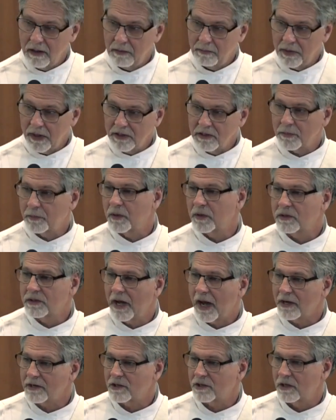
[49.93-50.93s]
a place of
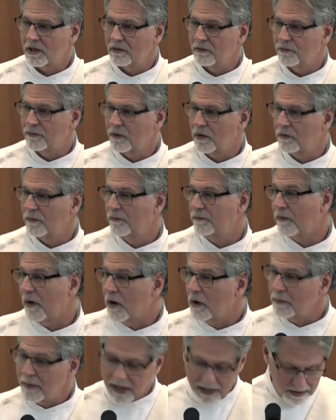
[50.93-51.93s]
protection for
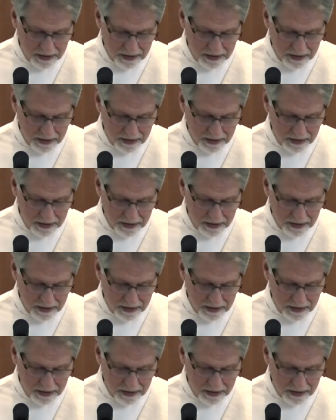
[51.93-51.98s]
farm